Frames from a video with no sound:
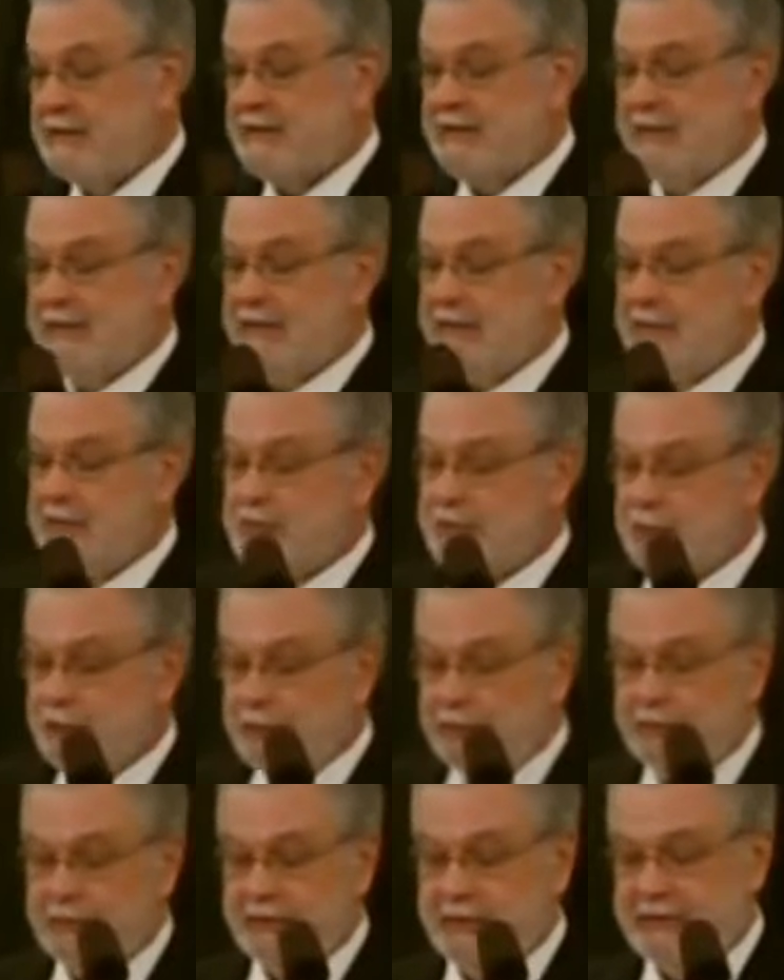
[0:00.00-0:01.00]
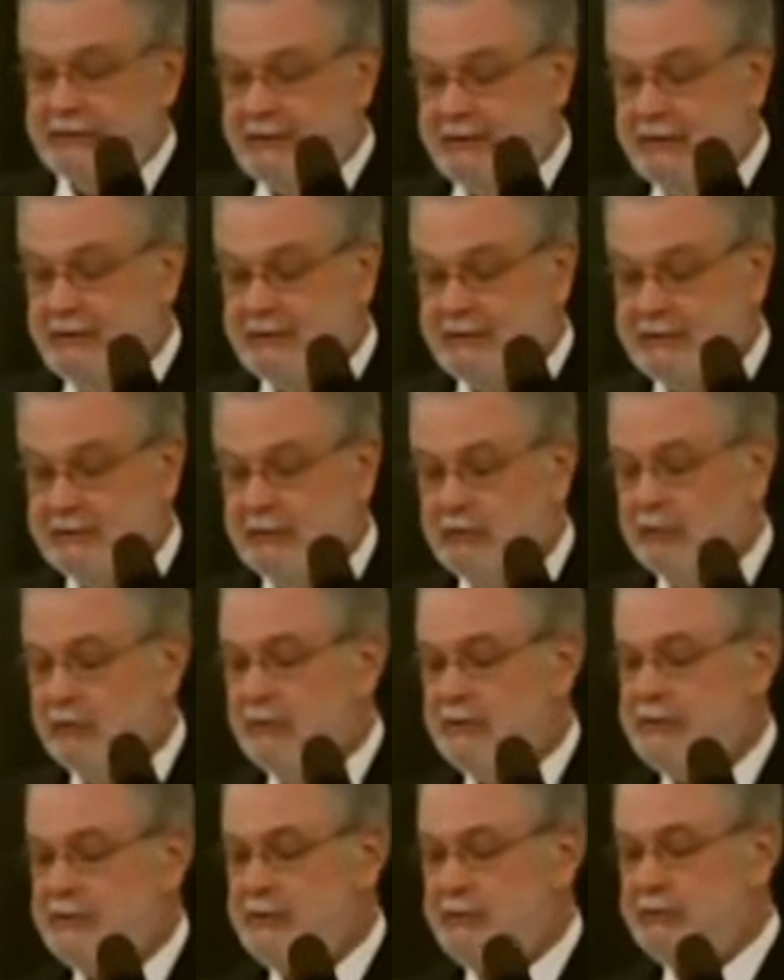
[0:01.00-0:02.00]
And sending children to Sunday
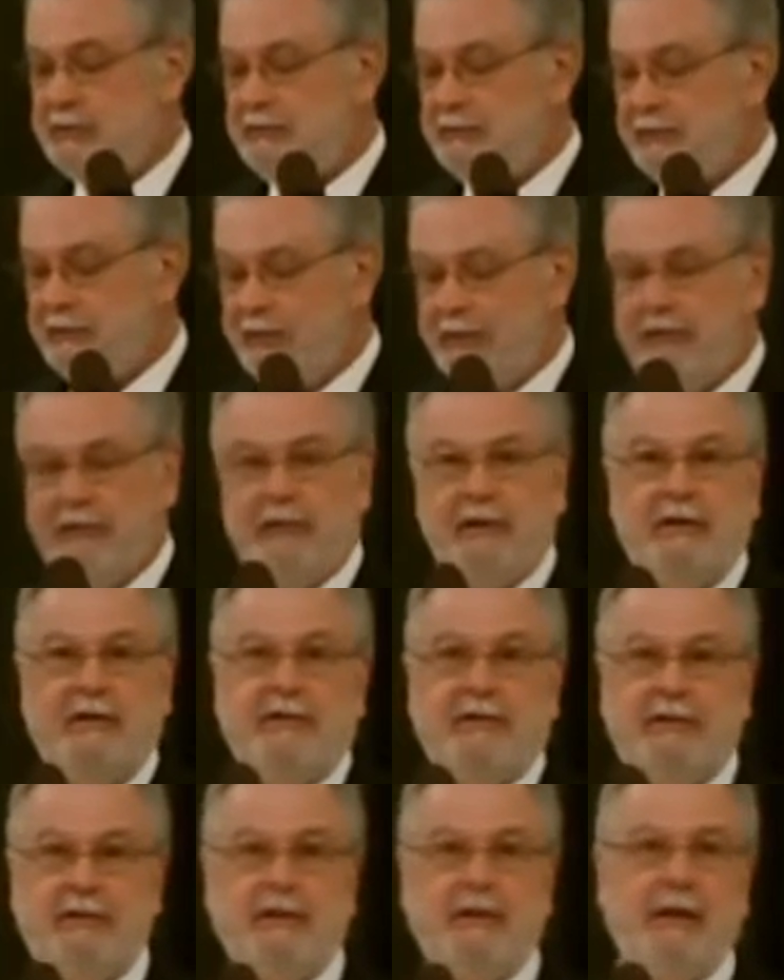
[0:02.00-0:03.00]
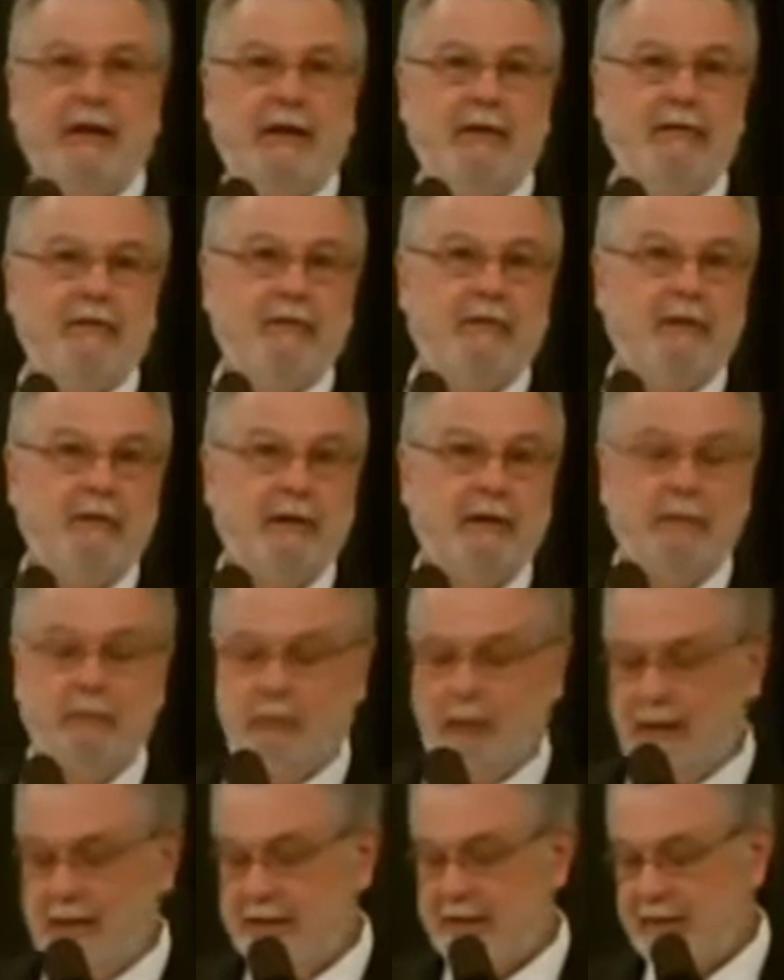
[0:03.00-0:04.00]
school was universally seen as the
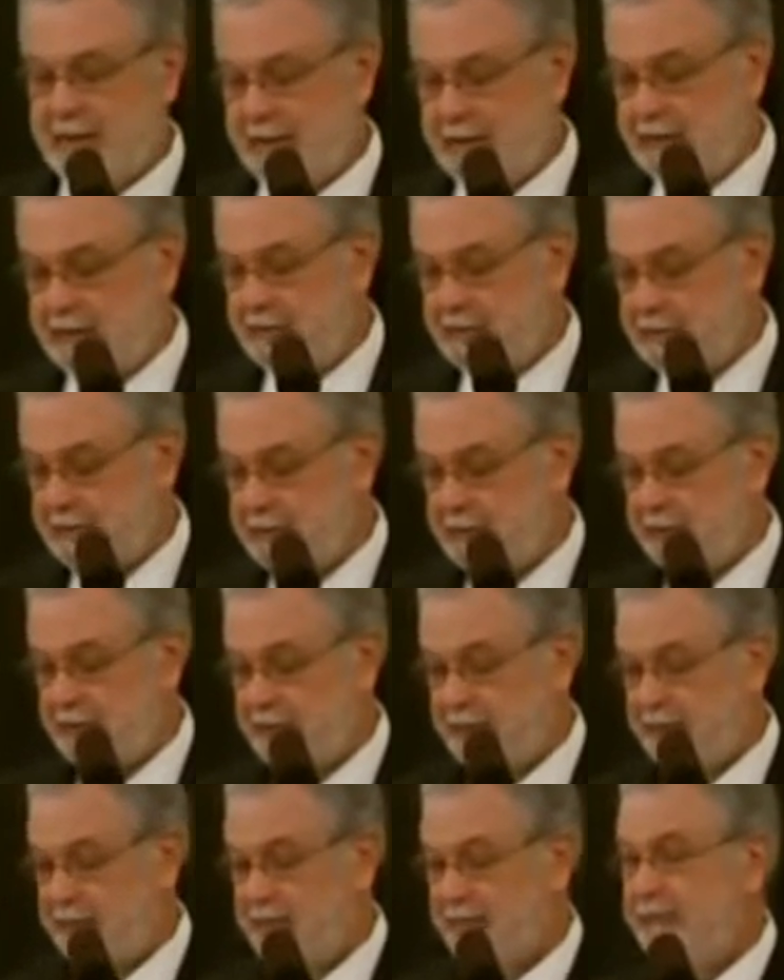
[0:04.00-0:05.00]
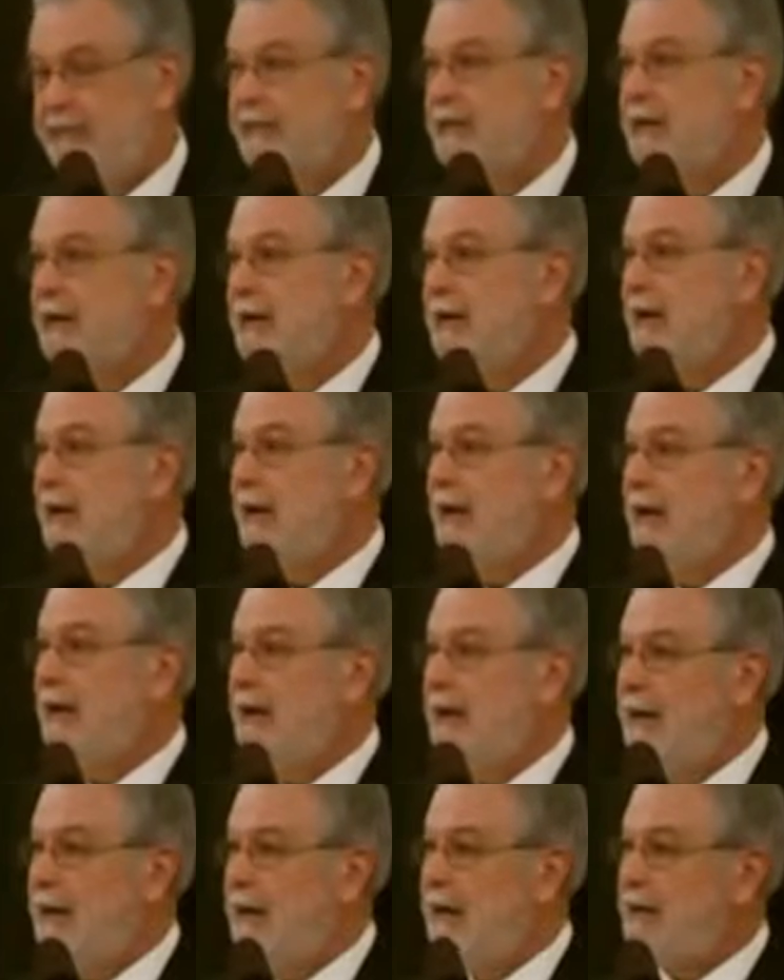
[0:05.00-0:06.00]
right thing to do.
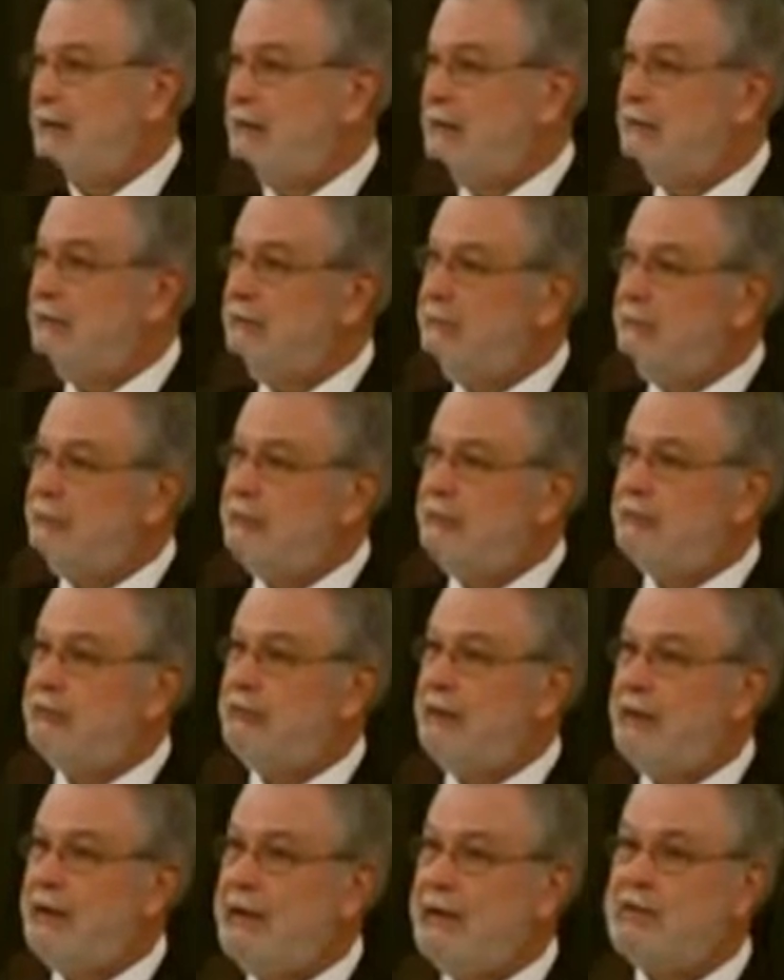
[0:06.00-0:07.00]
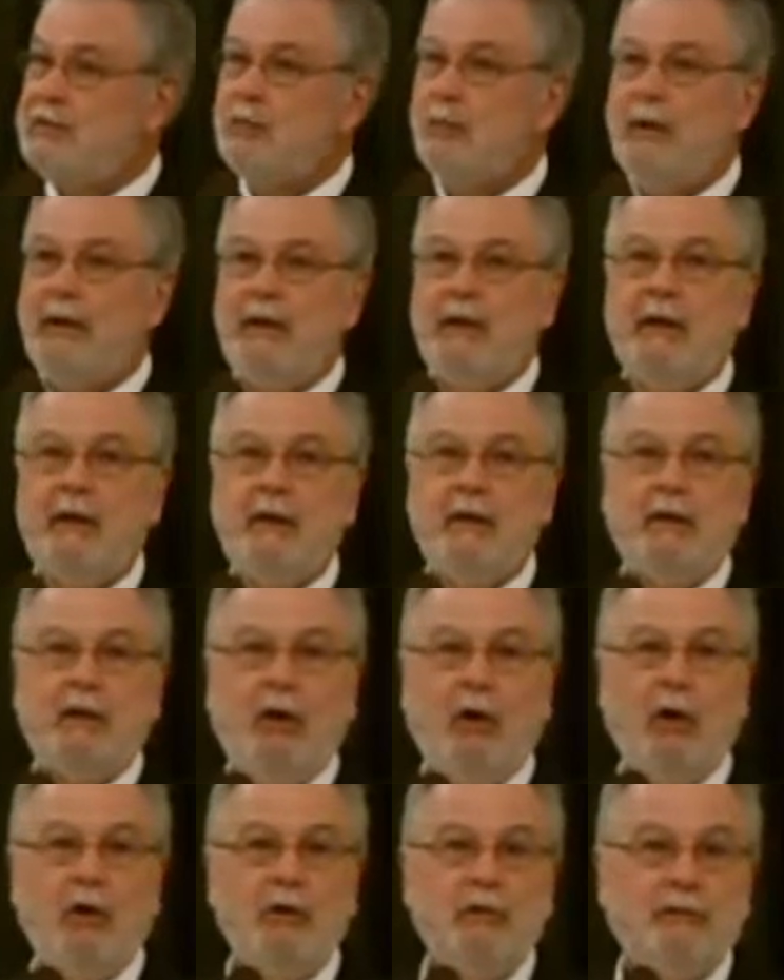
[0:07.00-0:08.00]
And in a strange way,
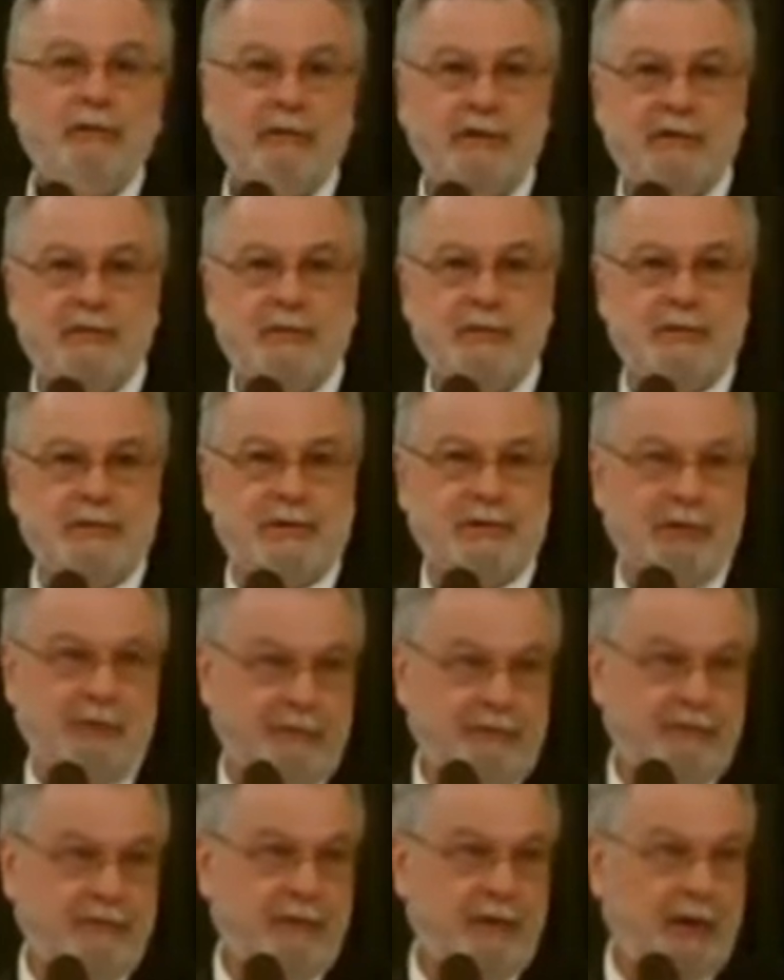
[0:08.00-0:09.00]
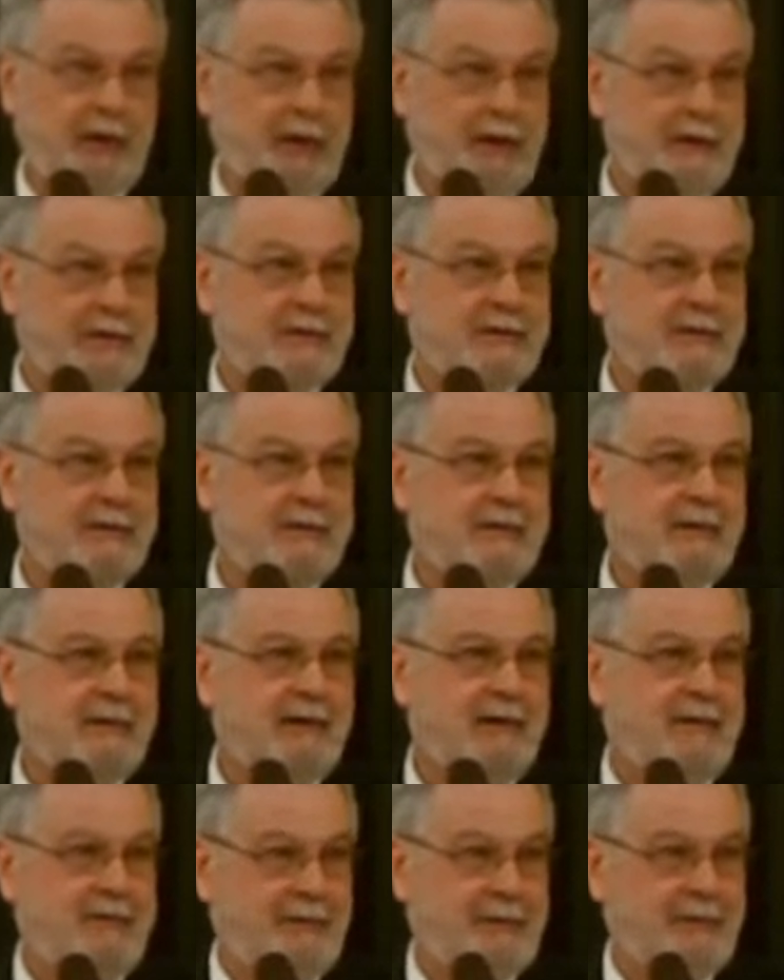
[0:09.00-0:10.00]
all of this was good for us
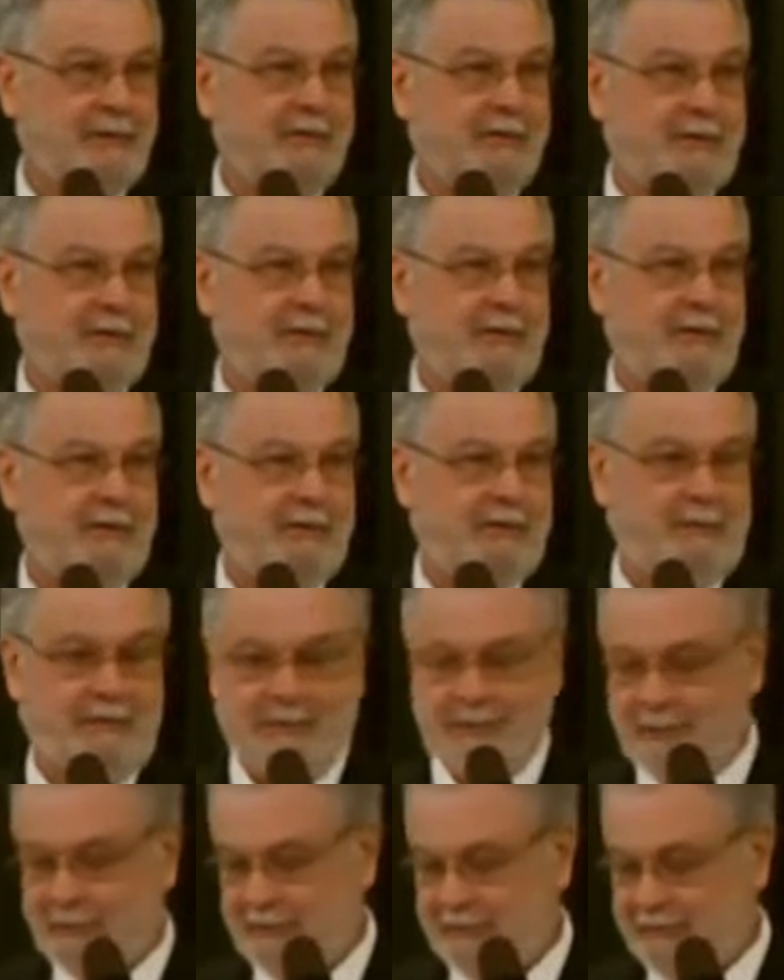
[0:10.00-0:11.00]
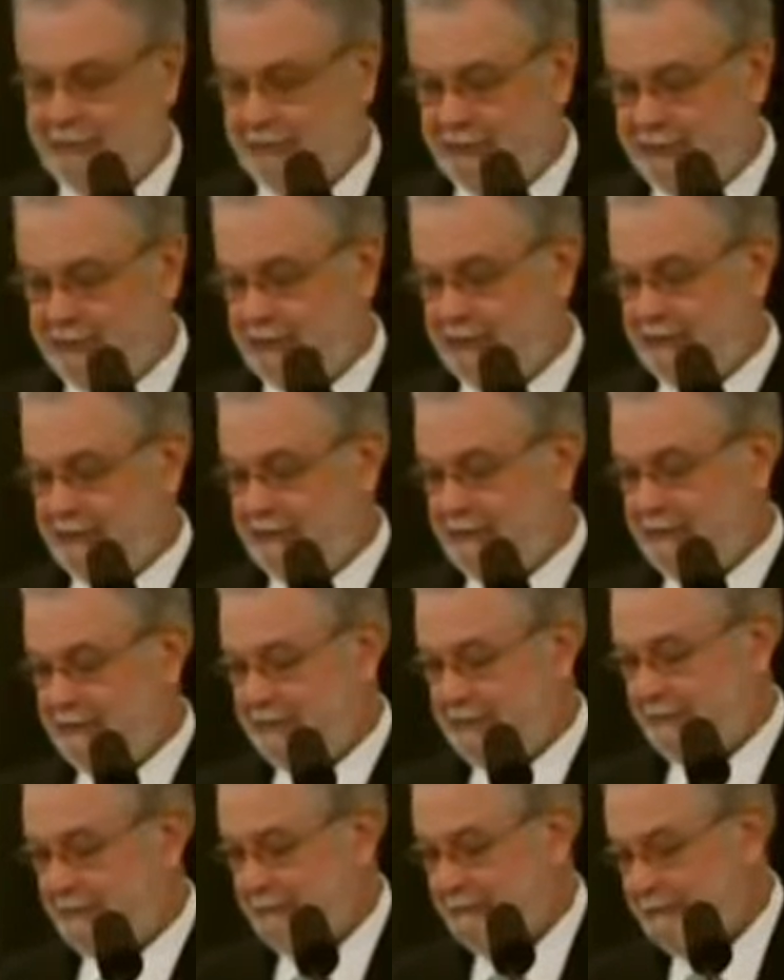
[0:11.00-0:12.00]
as Unitarian Universalists.
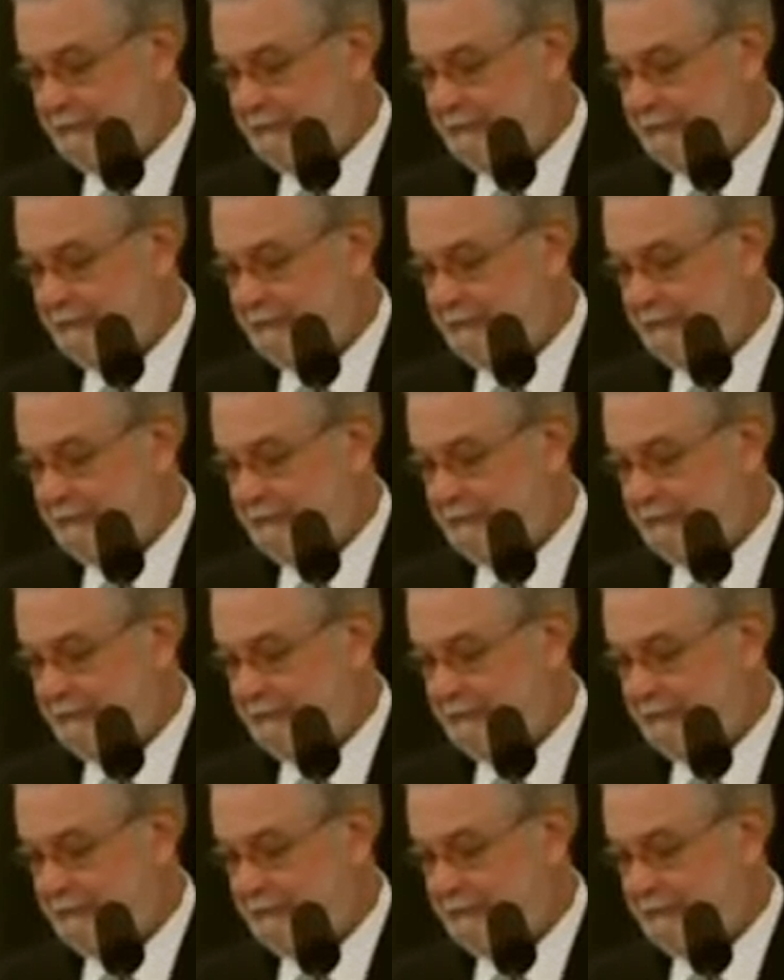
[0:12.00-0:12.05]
